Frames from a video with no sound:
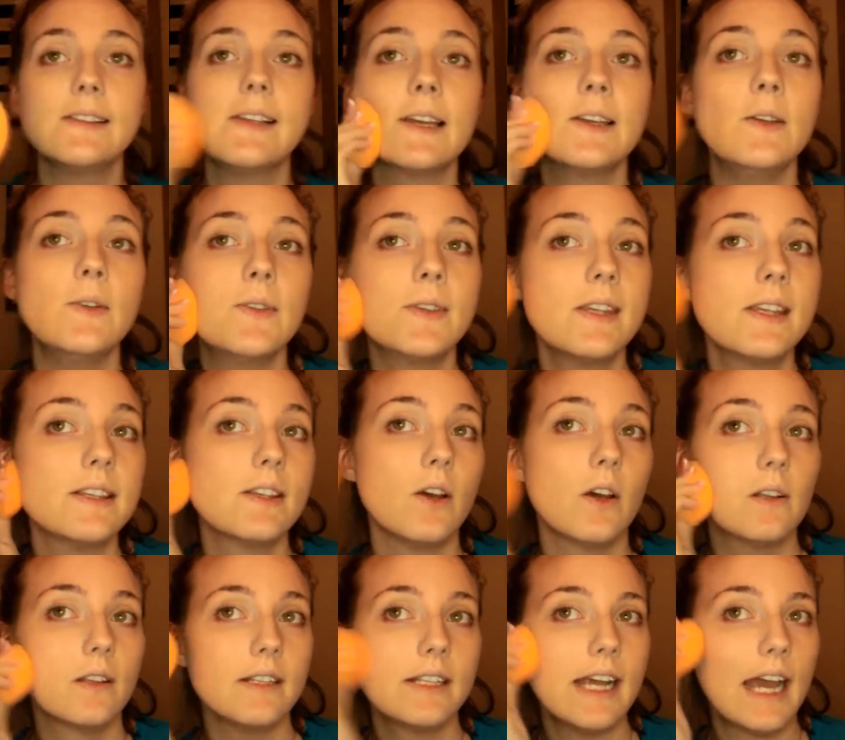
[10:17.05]
I use this
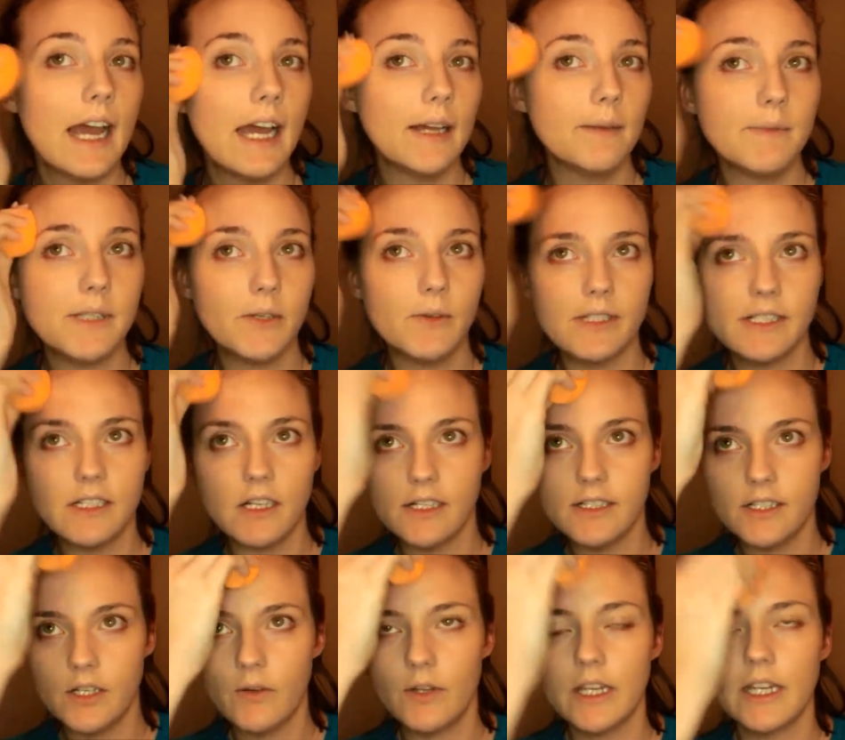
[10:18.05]
all the time, so it's not
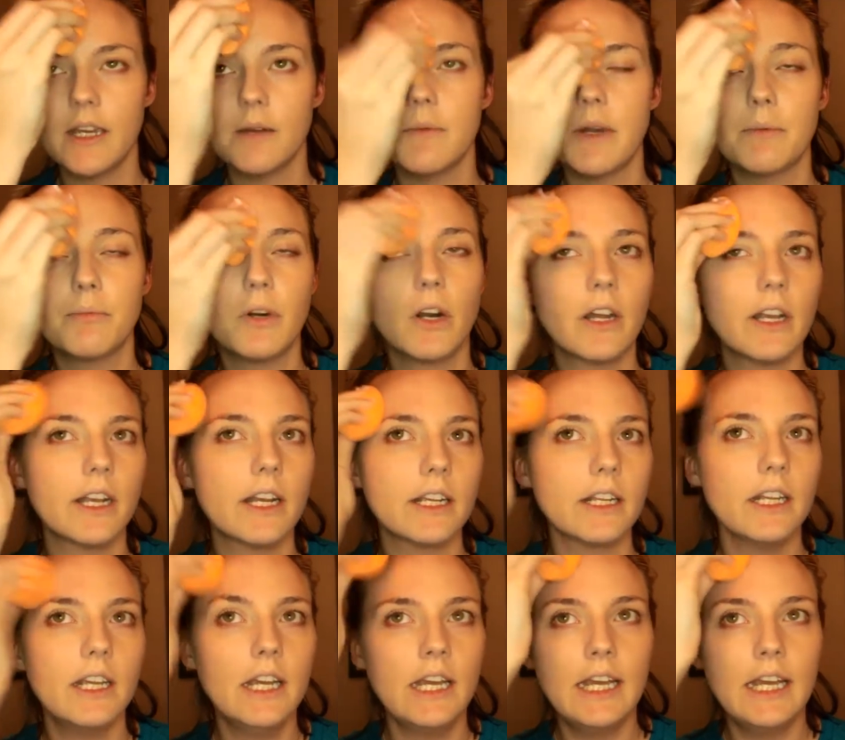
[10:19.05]
soaking up my product.